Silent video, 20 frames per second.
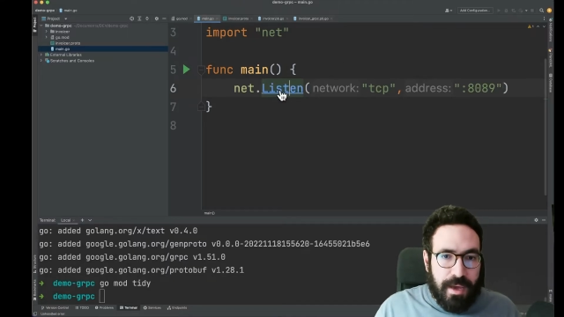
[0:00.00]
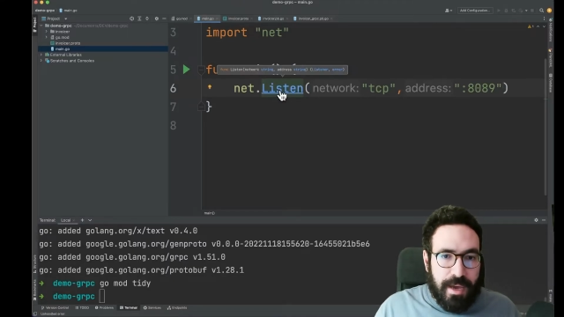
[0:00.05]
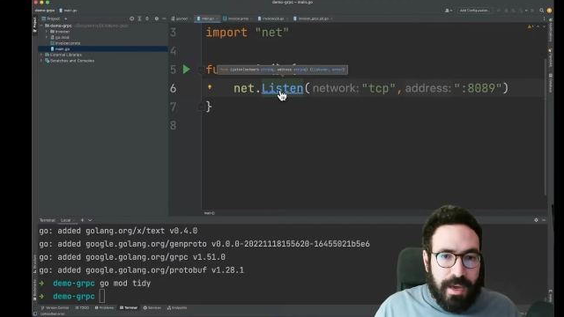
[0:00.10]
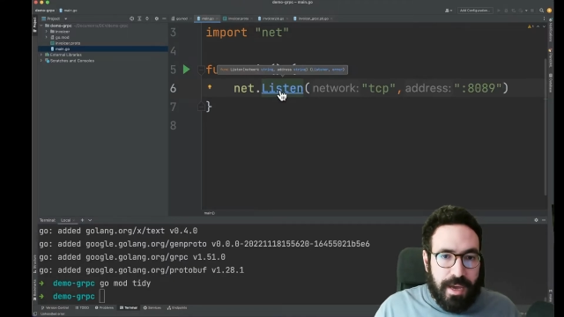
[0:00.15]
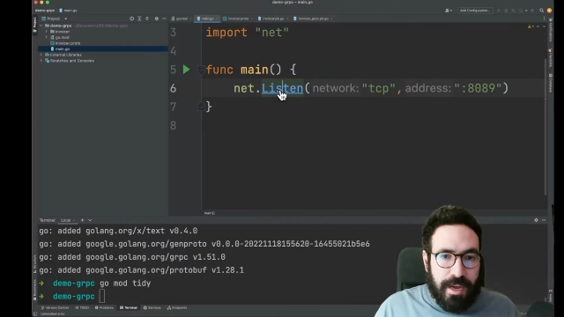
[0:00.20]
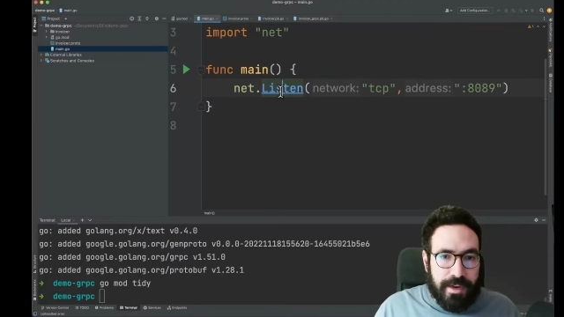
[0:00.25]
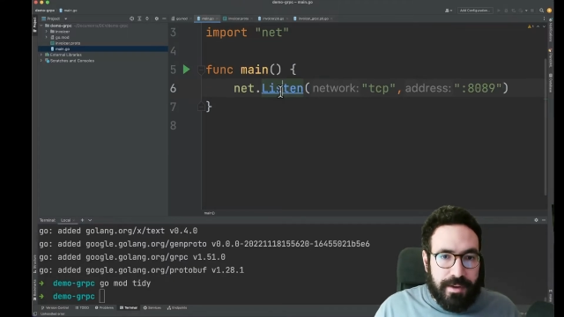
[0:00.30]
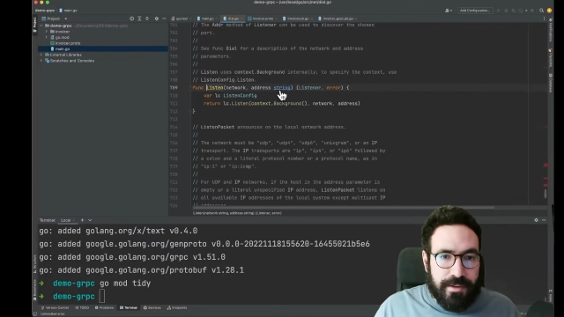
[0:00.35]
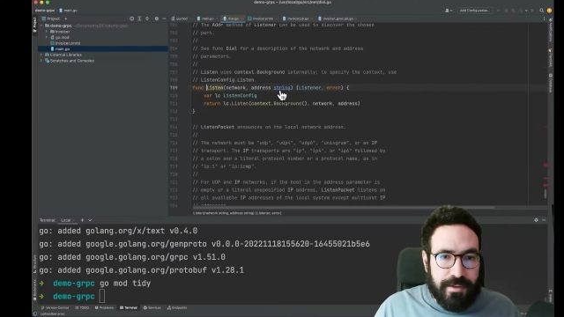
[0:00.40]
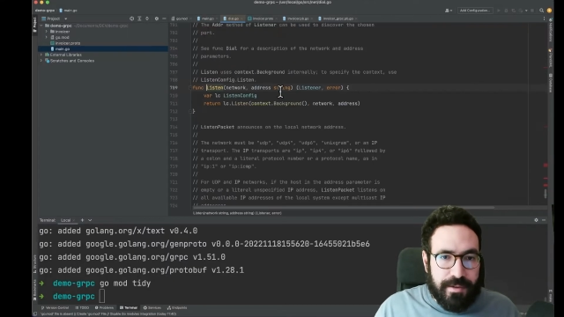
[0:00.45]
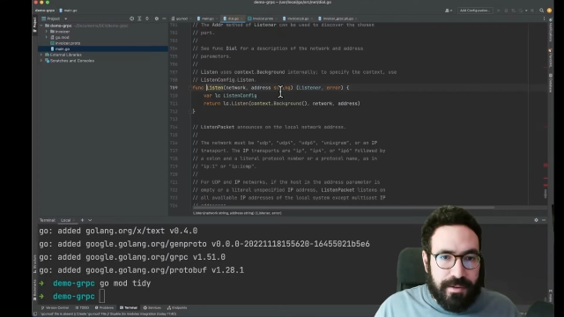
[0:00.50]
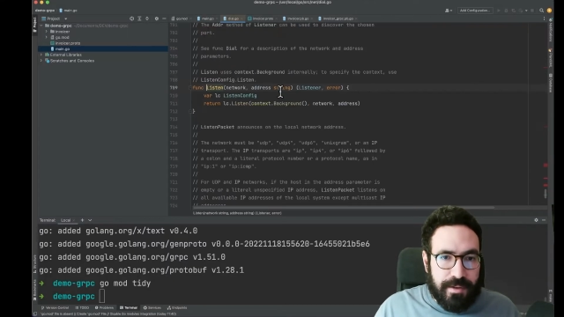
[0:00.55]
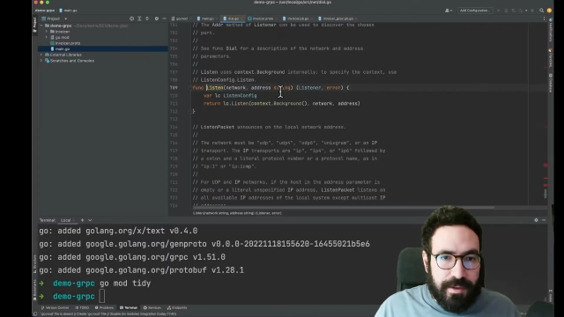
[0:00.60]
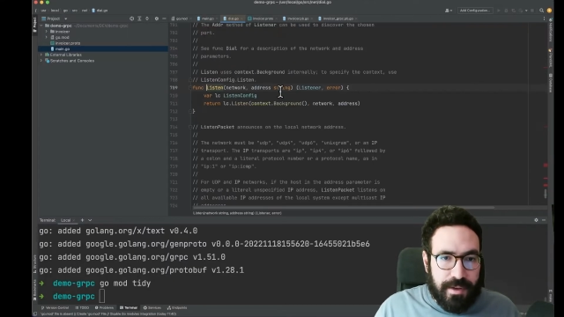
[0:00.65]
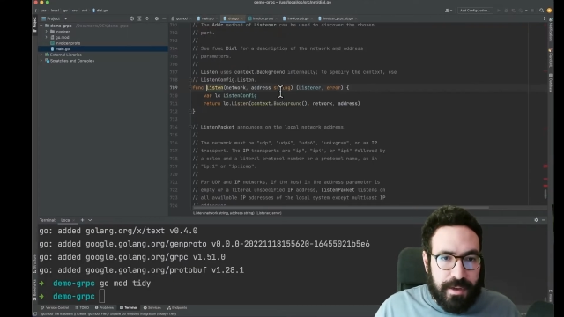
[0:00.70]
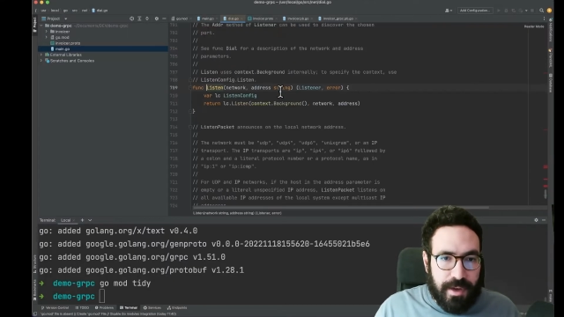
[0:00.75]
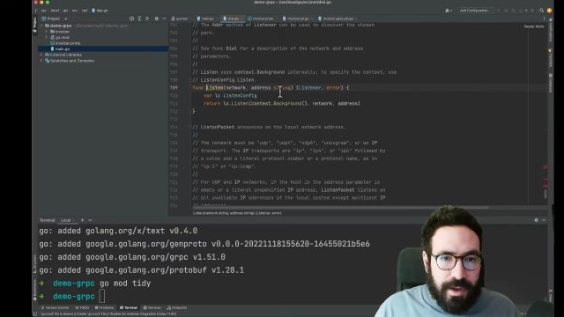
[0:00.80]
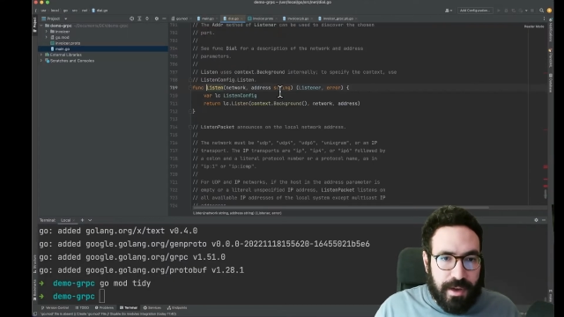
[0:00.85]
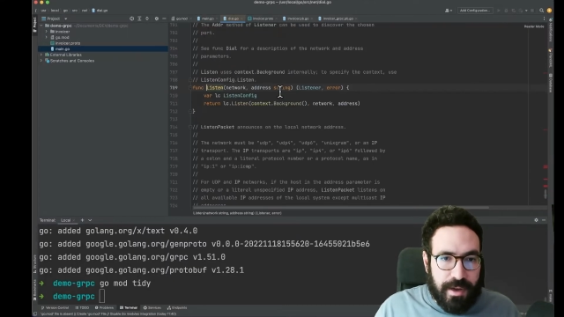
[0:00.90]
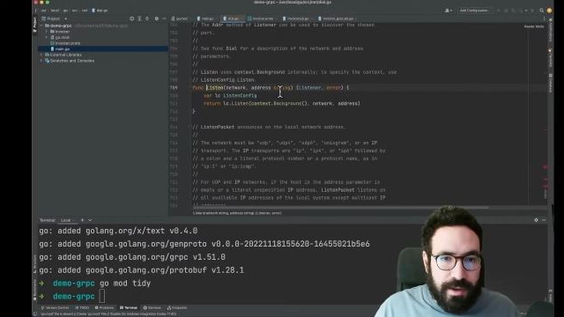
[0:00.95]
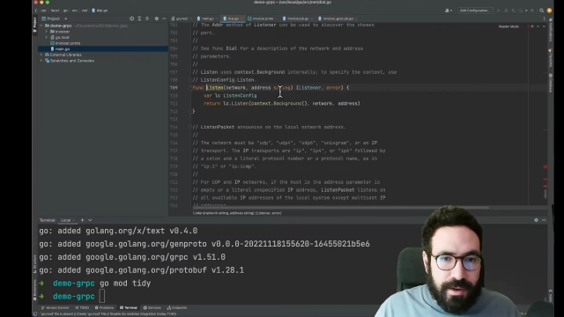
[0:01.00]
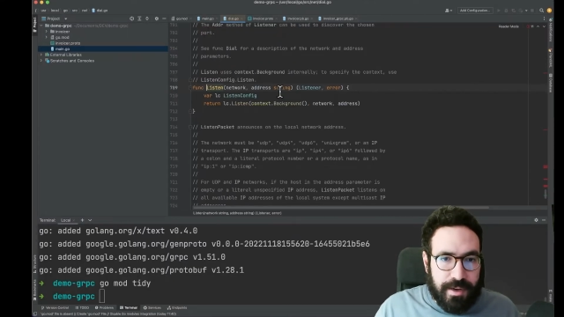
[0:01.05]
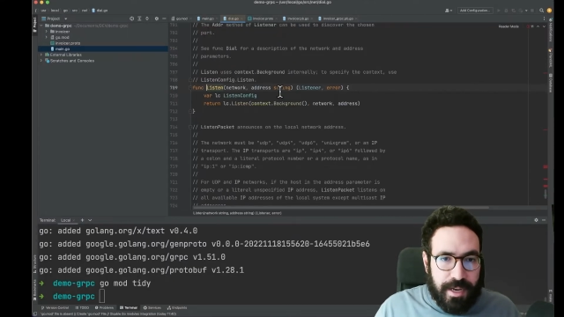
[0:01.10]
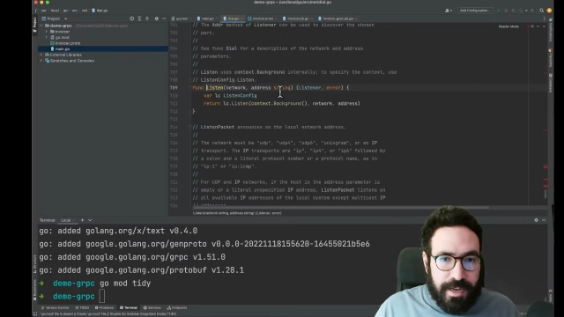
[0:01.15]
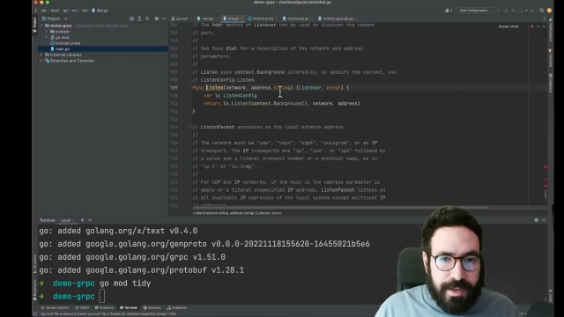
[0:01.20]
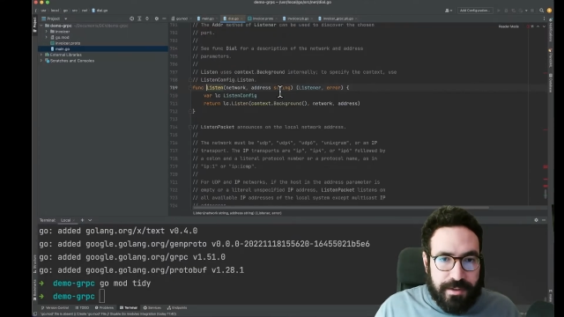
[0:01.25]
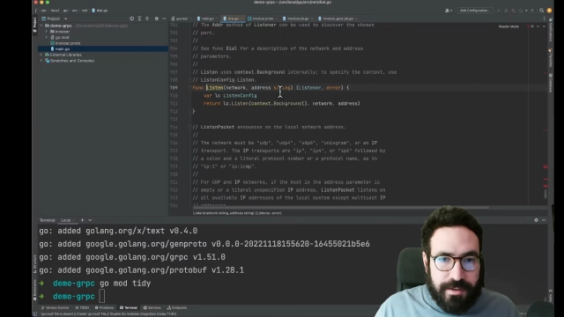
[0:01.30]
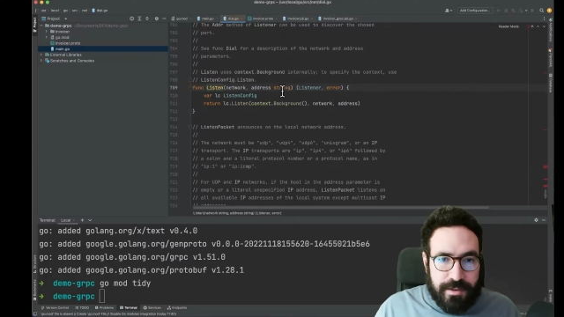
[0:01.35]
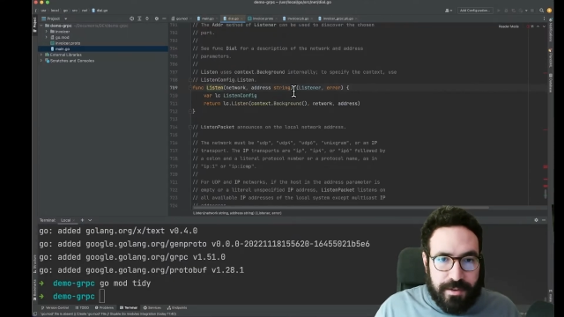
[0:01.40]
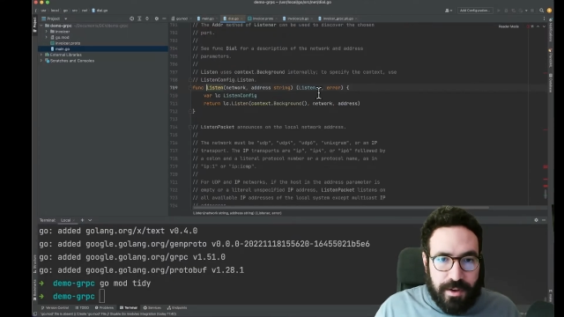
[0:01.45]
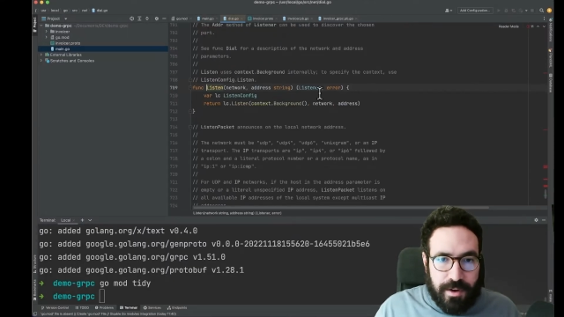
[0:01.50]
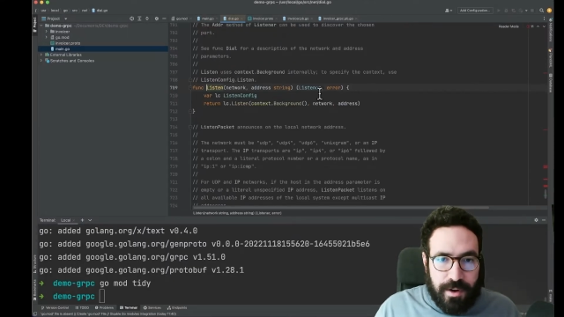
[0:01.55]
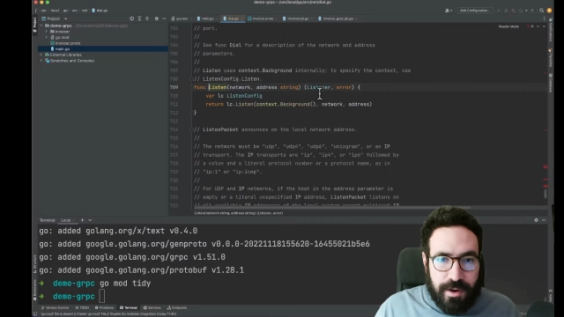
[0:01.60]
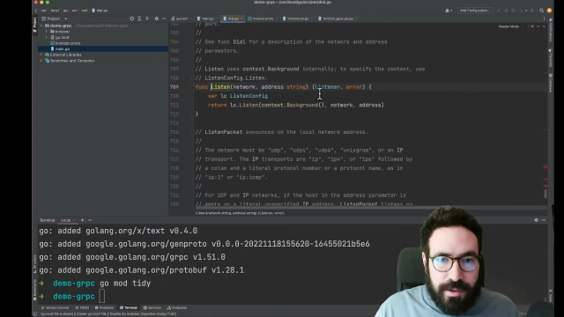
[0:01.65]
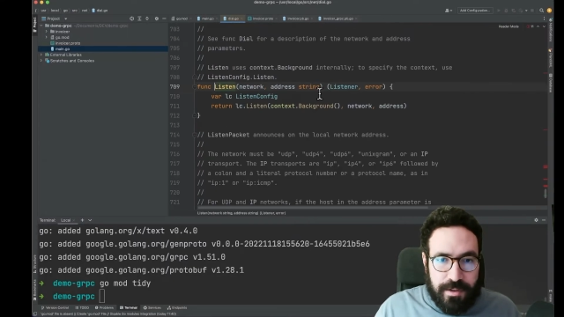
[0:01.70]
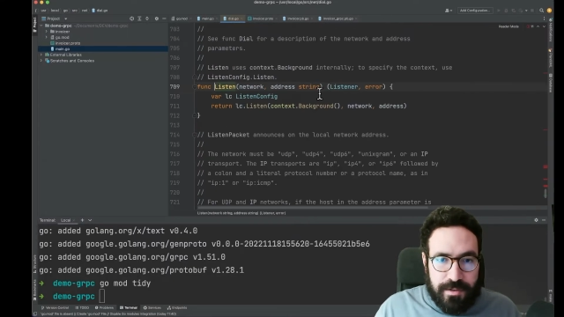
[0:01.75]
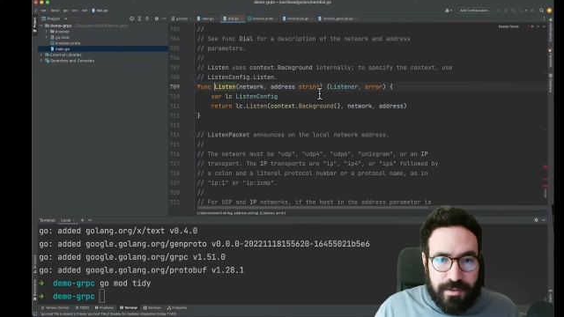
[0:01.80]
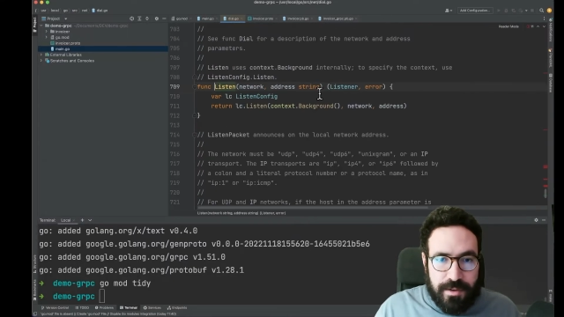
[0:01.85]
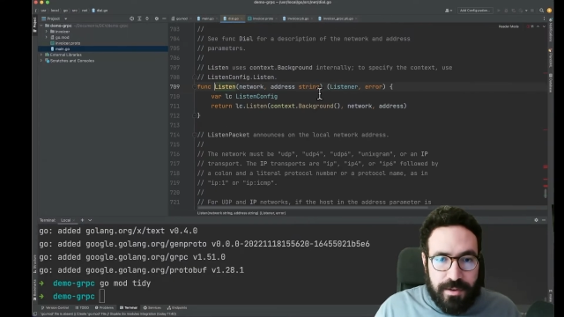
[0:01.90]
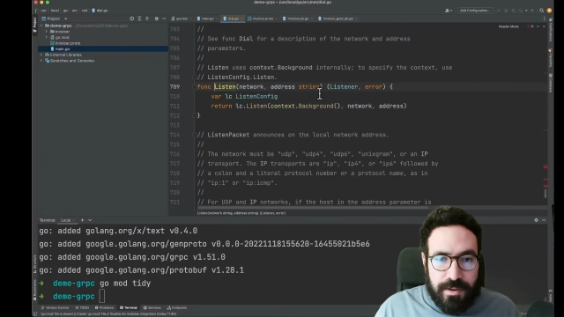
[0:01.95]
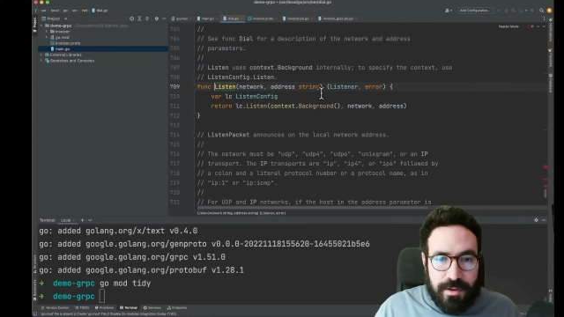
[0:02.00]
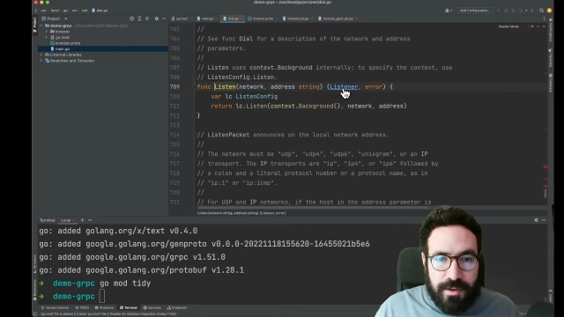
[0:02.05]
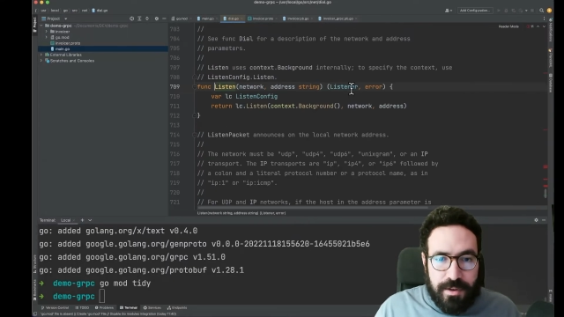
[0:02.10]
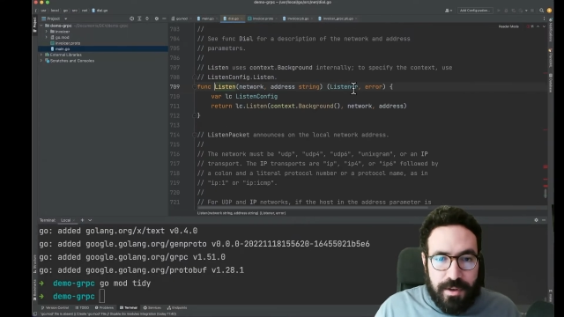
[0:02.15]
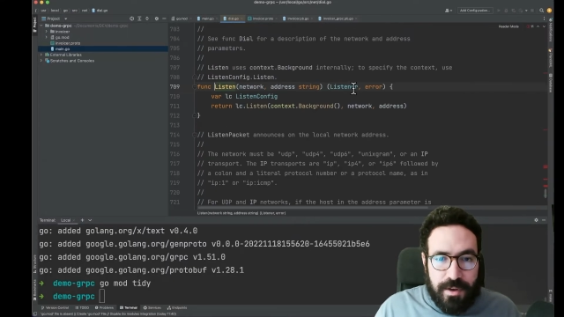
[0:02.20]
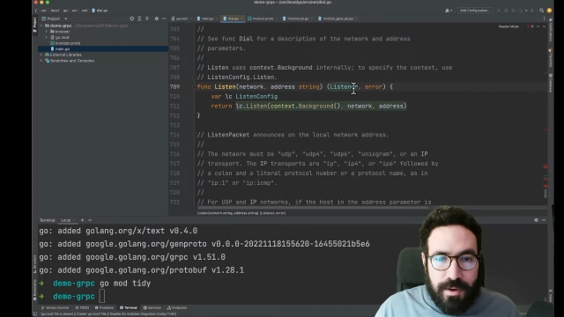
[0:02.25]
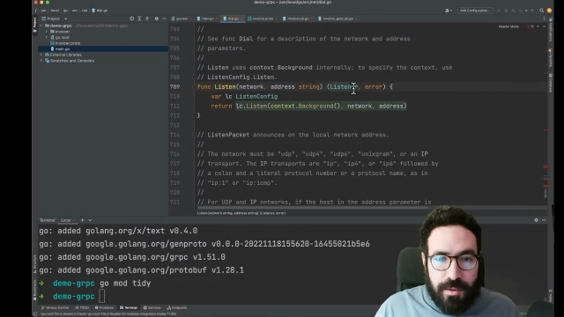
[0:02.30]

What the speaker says: And net.listen